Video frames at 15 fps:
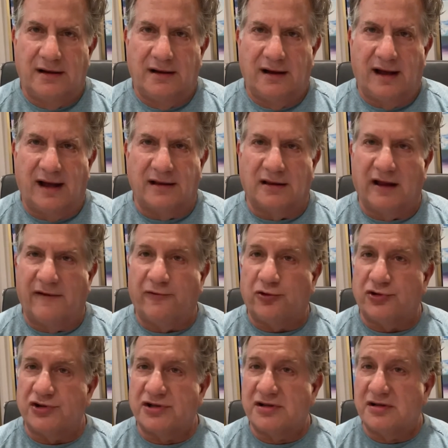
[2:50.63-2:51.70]
And
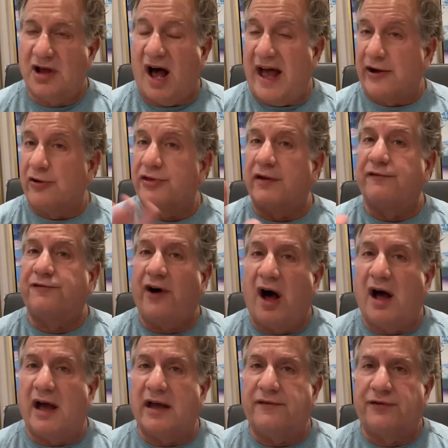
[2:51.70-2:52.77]
levels higher than
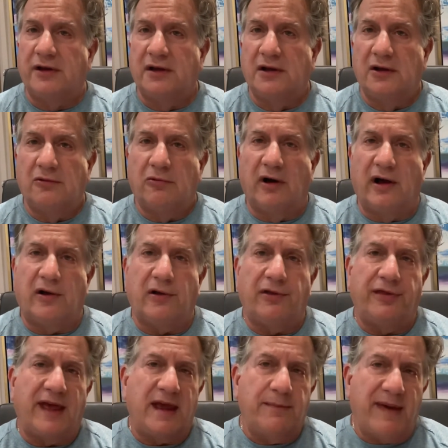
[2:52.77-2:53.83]
5, well,
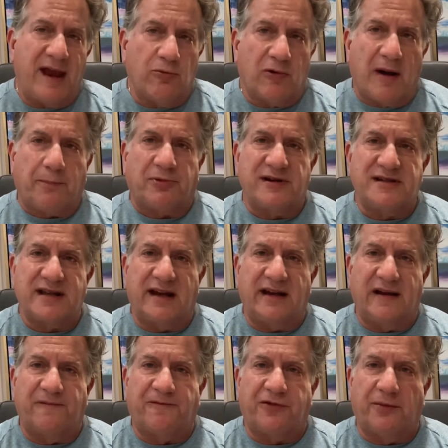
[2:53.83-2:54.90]
they may represent
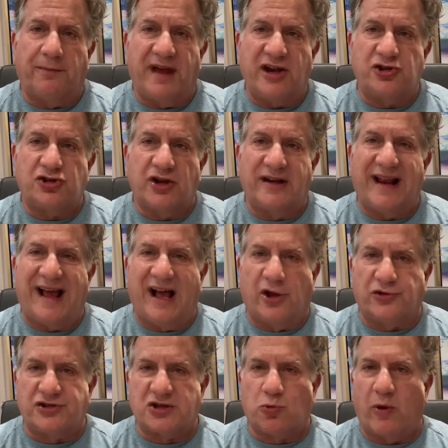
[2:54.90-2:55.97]
inflammation
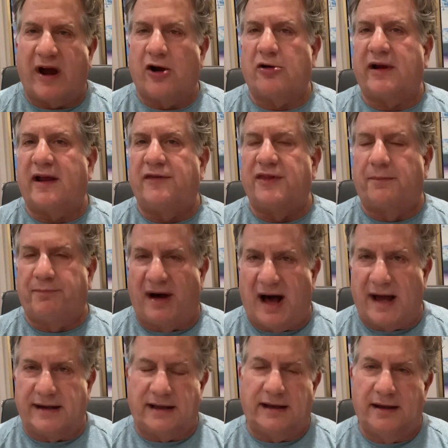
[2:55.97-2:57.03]
elsewhere in the
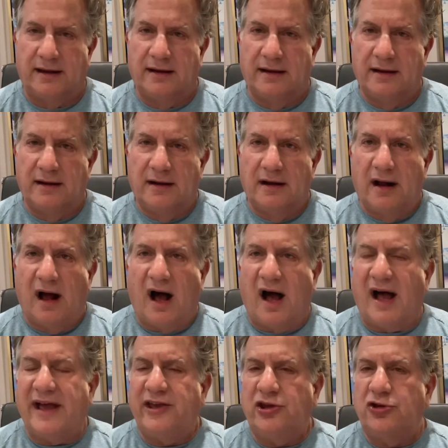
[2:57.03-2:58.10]
body.
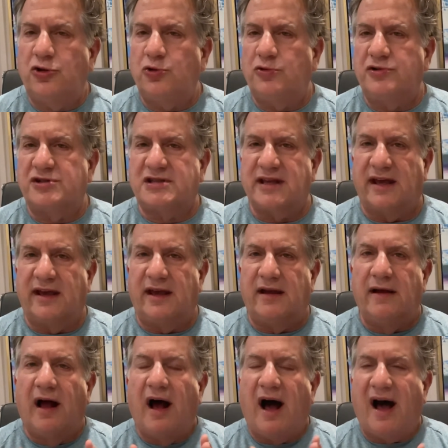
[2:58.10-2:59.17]
I use
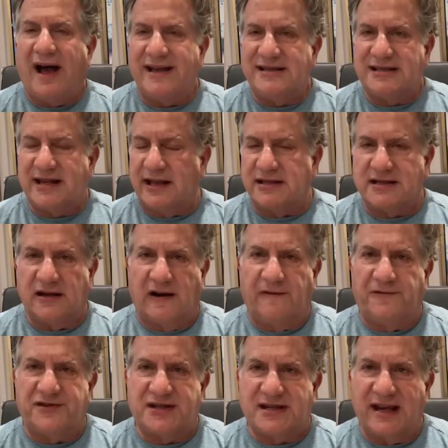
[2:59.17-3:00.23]
a
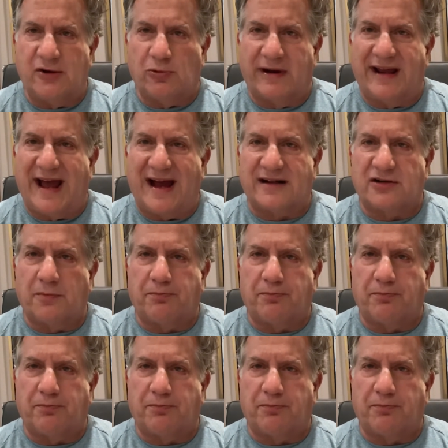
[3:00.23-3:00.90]
high-sensitive C-reactive